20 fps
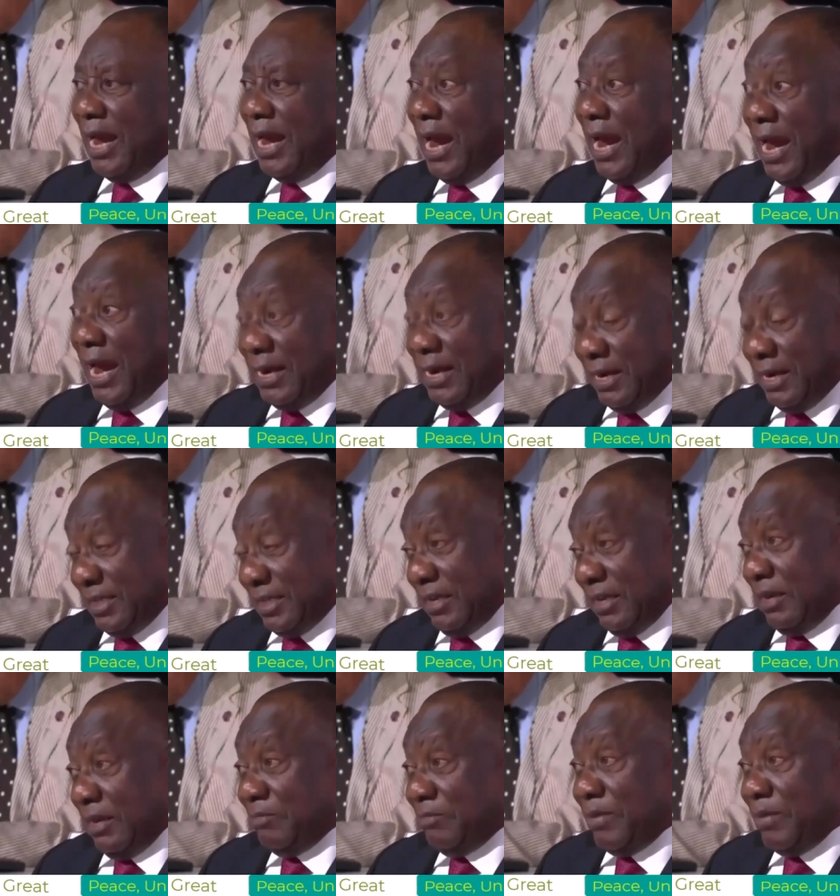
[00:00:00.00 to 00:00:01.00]
and
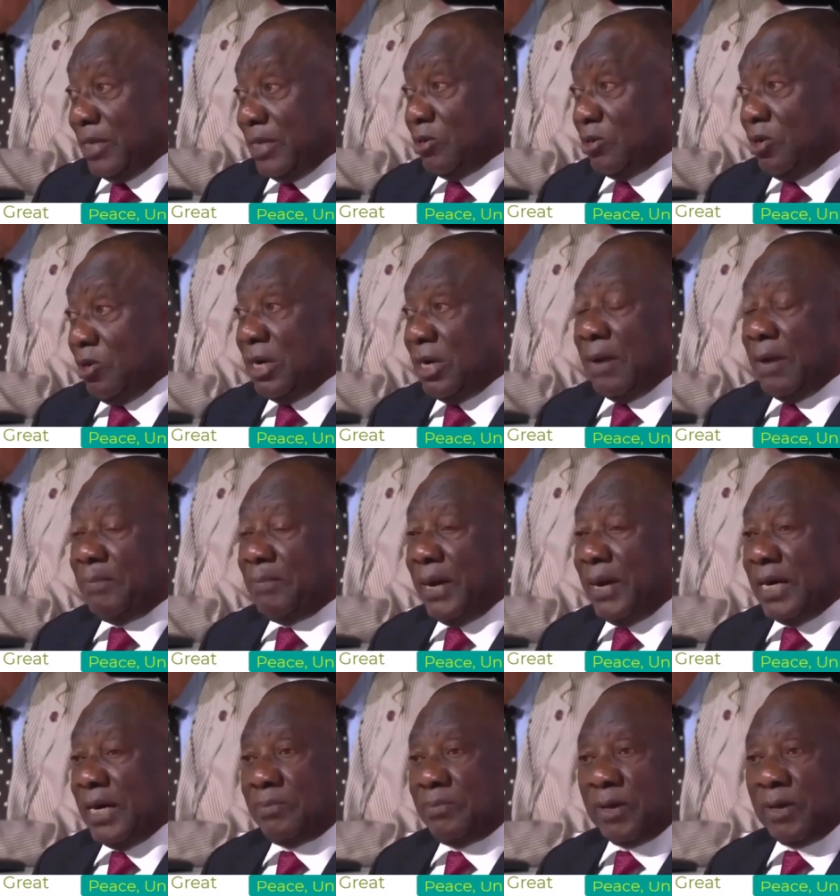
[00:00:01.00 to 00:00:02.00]
resentment on our
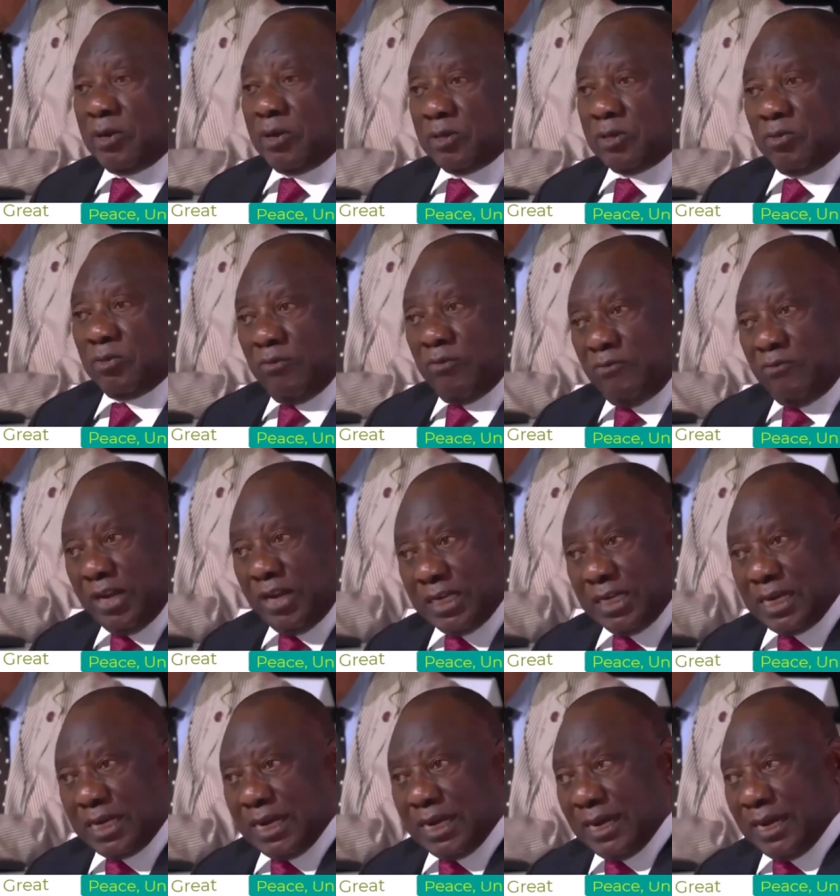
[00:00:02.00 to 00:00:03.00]
part because we felt
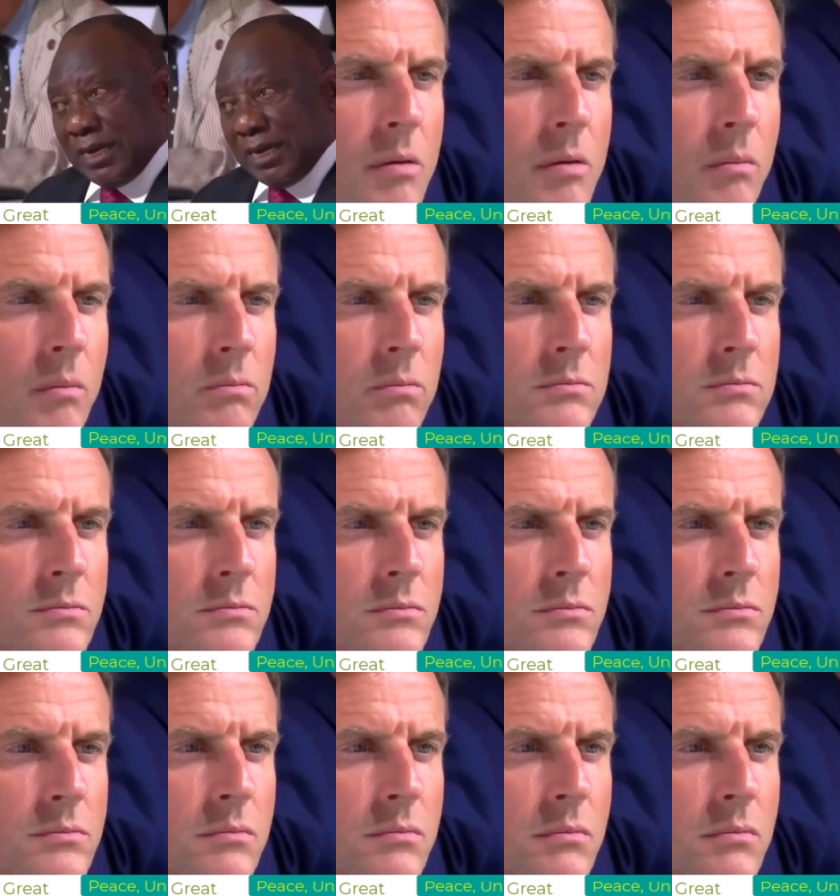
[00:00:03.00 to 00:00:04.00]
like
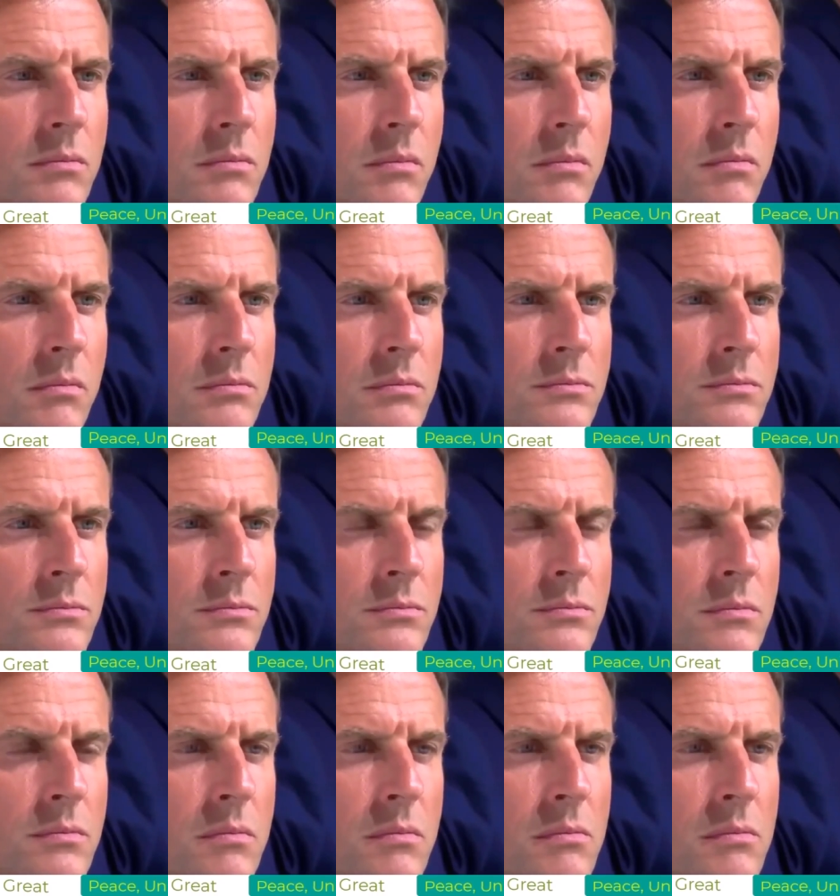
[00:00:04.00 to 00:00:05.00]
life
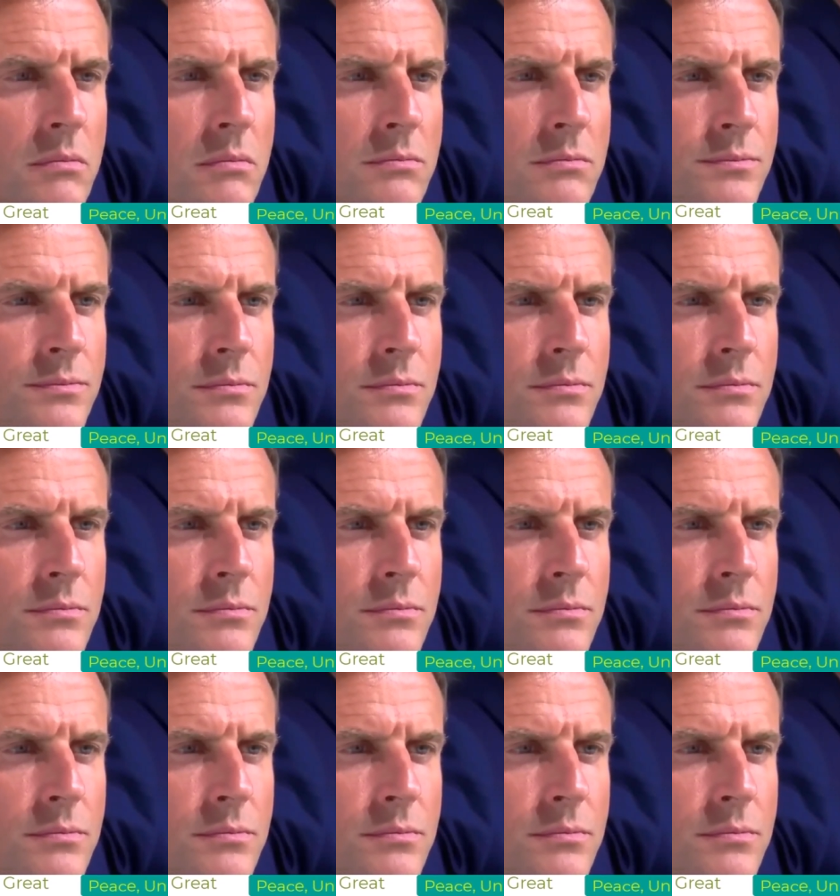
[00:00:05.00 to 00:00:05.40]
in the Northern